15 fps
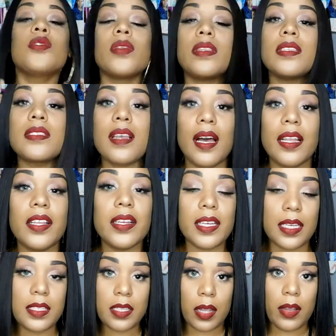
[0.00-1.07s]
so this color
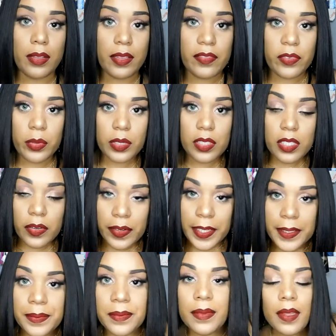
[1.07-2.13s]
is called the Forest
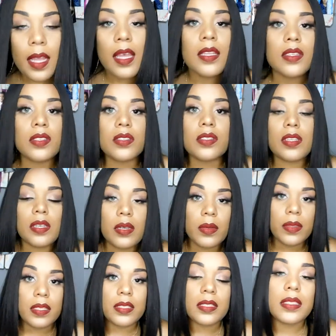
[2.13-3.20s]
Grape.
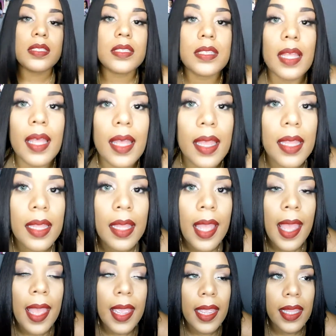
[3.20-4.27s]
So this is that.
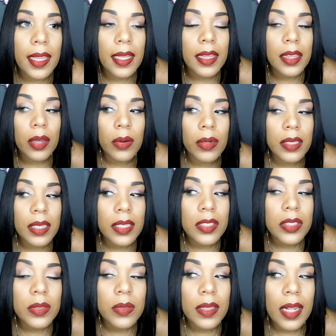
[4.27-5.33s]
And the only
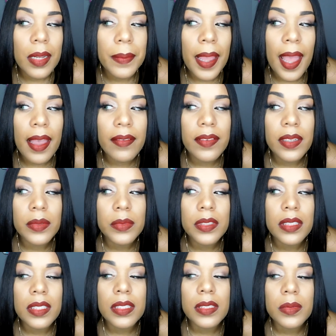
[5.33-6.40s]
issue that I'm having
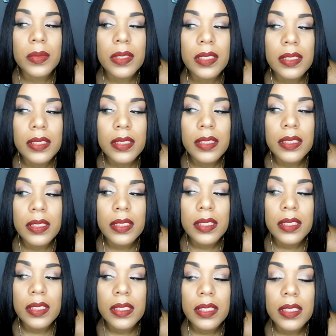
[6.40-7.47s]
with this one,
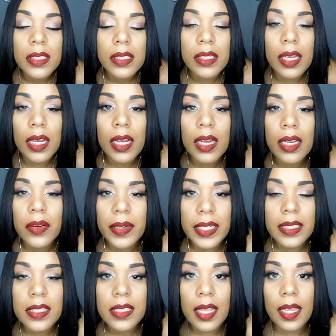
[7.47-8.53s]
the
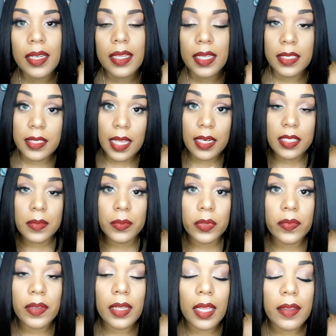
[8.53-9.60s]
green set, is that it's
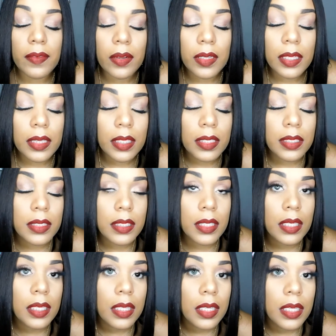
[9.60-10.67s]
moving. Like if I go like this,
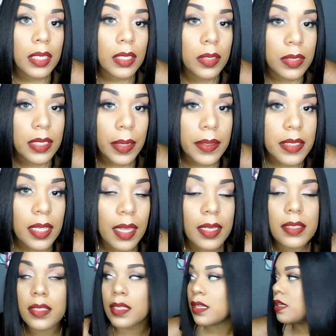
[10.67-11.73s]
you see how it
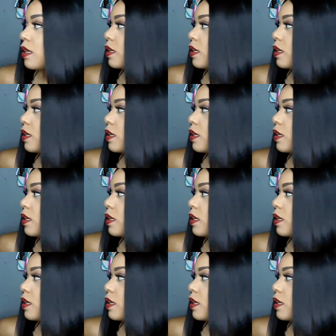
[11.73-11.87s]
slides?